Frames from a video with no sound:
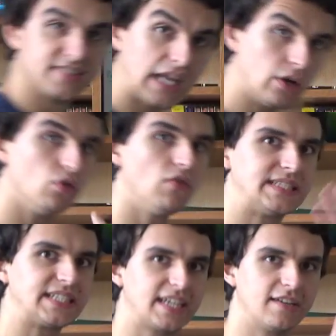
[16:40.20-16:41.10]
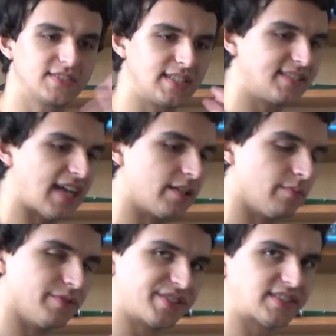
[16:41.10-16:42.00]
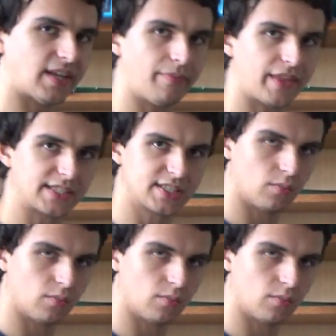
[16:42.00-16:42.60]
So that already gives these animals something to